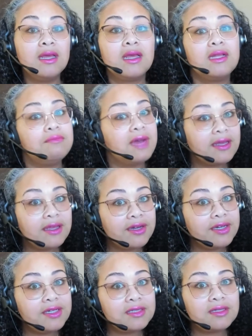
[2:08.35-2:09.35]
in my
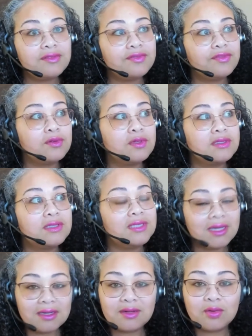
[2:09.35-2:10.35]
years of
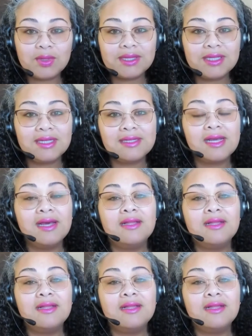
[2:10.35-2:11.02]
dealing with this.